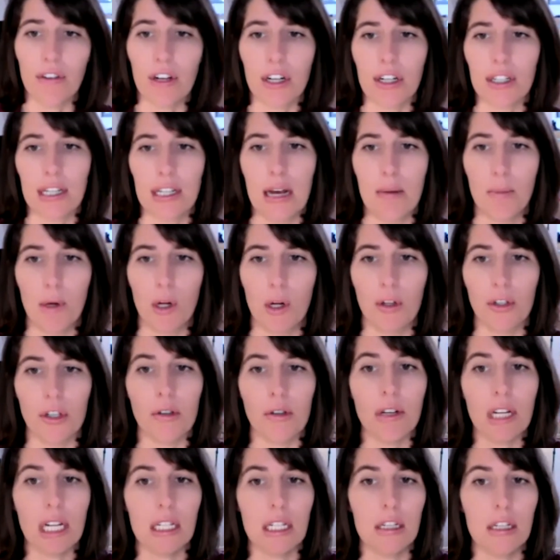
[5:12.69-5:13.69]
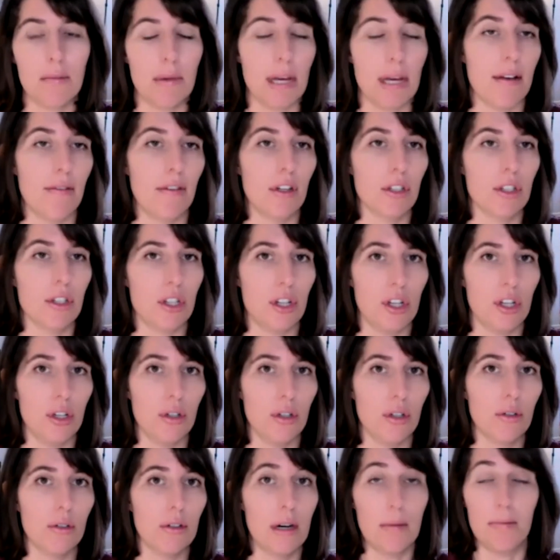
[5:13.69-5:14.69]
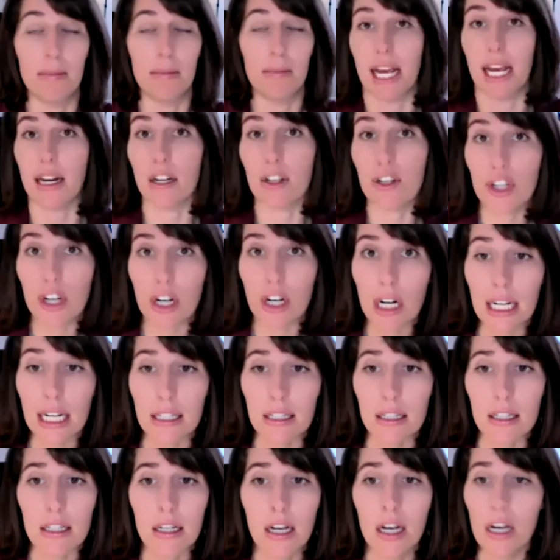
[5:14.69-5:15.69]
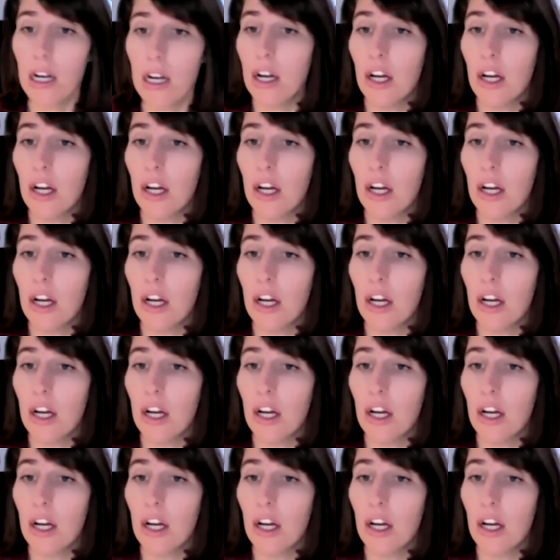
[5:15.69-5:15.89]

For example, you need to be able to obtain insurance.